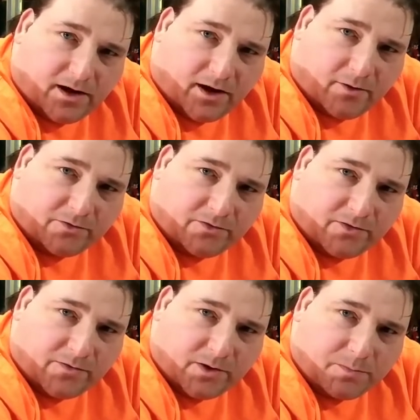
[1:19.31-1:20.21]
I was
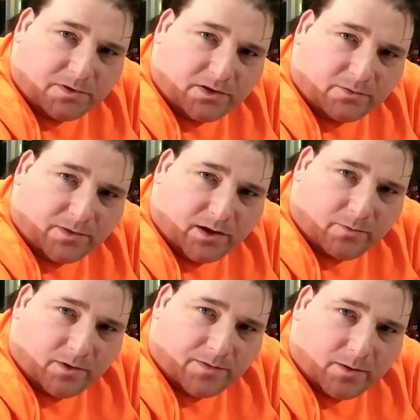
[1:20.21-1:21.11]
very pleased with how
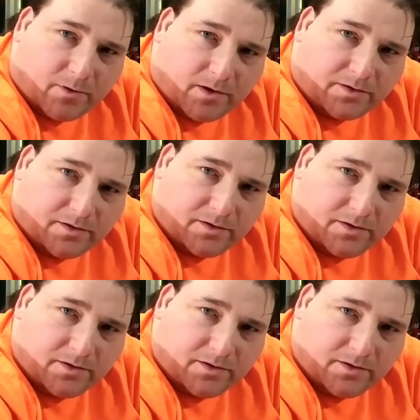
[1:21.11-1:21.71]
well that worked.